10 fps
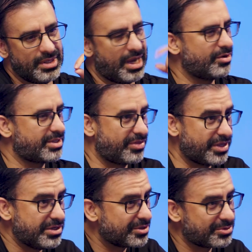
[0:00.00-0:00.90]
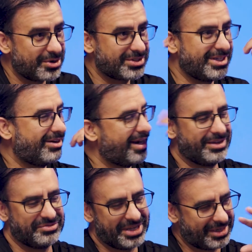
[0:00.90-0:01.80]
How's that thesis worked out? I
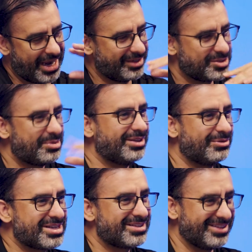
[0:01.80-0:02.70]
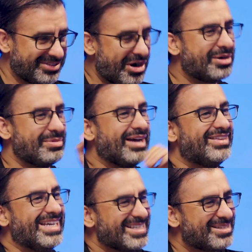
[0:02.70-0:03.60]
could spend the rest of the talk about this.